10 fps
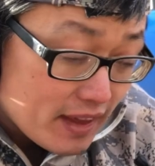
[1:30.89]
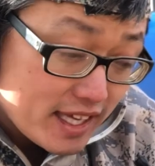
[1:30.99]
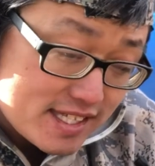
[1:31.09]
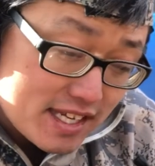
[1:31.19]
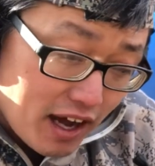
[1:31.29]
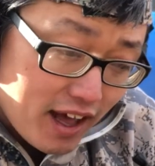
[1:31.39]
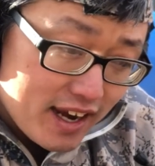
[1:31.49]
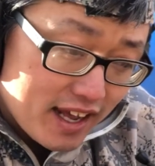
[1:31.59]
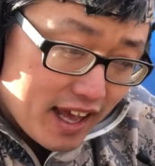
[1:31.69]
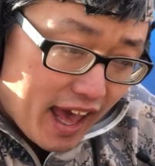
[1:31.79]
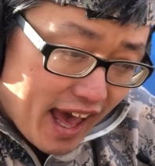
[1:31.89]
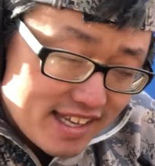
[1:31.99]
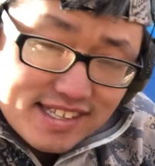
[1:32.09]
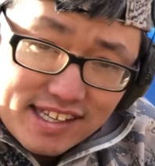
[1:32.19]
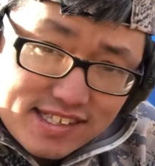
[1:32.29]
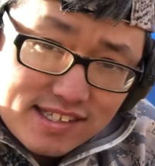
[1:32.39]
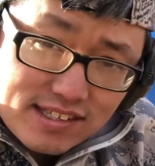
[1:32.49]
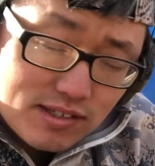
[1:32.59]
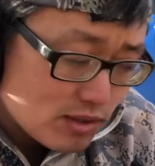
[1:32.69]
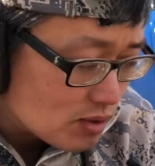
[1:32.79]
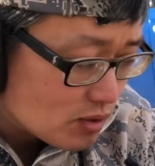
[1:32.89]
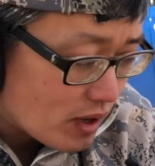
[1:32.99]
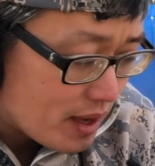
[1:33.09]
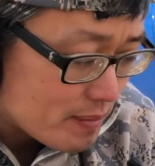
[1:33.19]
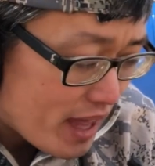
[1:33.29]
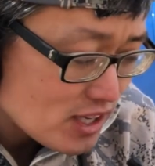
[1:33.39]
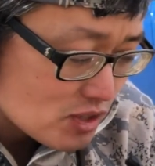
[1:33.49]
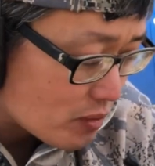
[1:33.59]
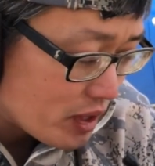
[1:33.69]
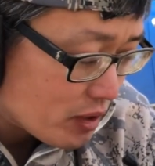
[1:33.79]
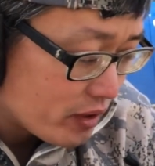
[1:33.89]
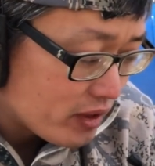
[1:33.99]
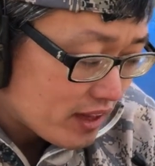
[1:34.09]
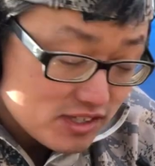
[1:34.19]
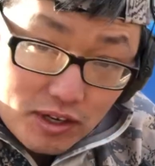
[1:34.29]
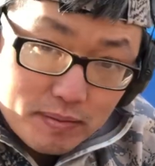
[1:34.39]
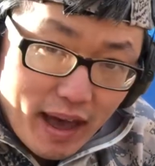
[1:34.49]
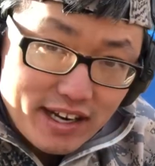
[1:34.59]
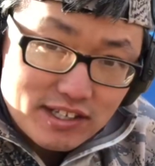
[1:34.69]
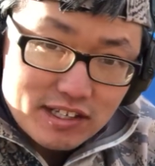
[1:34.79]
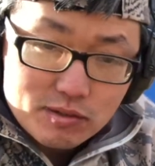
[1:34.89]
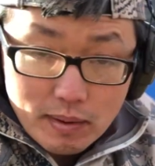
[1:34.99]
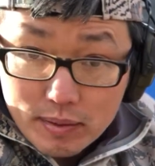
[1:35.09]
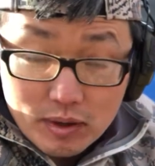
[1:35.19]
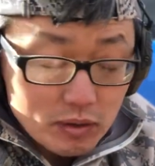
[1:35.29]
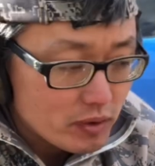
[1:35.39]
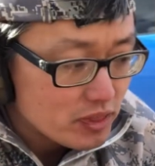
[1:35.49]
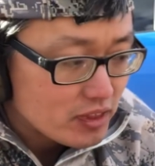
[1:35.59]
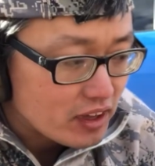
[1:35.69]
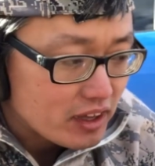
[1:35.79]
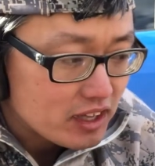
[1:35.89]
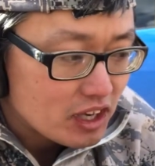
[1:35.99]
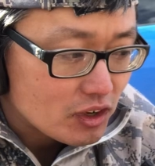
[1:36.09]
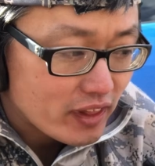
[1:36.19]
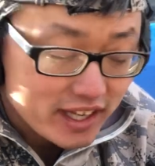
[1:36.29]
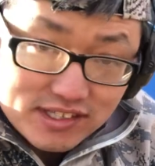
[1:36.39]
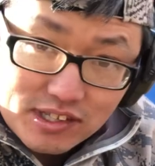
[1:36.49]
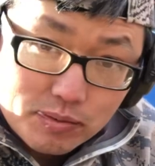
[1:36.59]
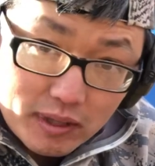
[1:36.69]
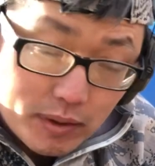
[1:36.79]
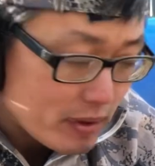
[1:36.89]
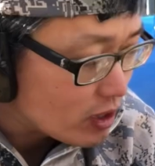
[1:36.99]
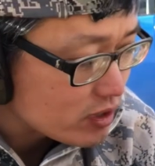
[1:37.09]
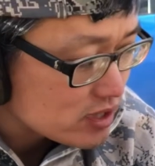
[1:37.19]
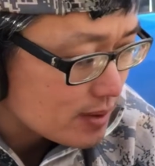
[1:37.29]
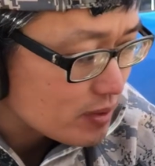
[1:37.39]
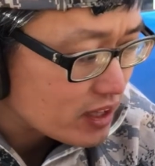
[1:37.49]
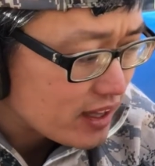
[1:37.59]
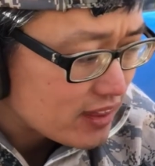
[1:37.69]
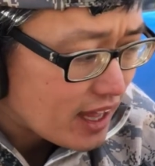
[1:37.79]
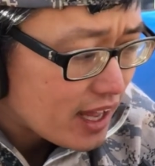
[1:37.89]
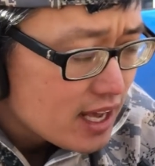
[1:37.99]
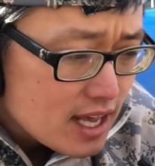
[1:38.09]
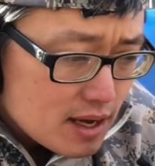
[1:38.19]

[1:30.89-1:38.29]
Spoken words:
It's not as easy to manage the recoil as you'd imagine as maybe with like a 6mm or something like that.